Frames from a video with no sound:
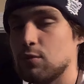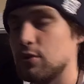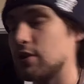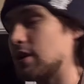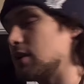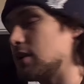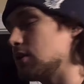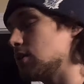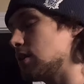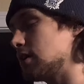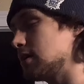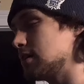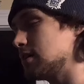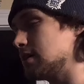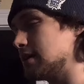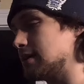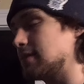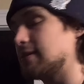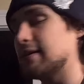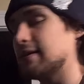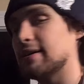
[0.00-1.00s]
up. We got a lot of
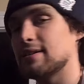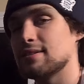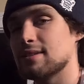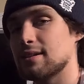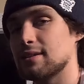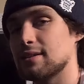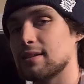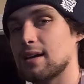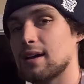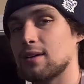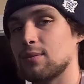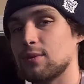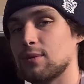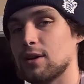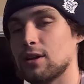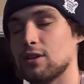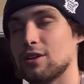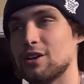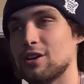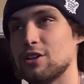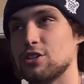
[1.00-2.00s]
like things like that. We
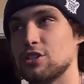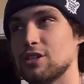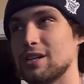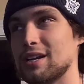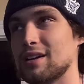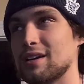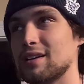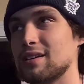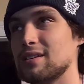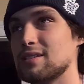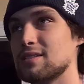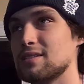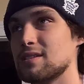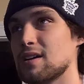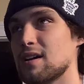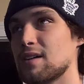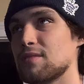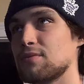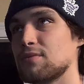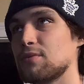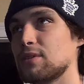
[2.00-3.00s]
got a lot of charity
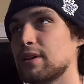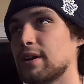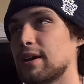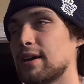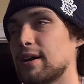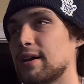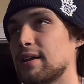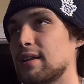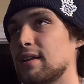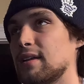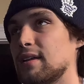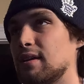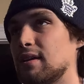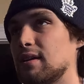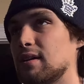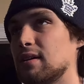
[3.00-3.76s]
stuff. We got.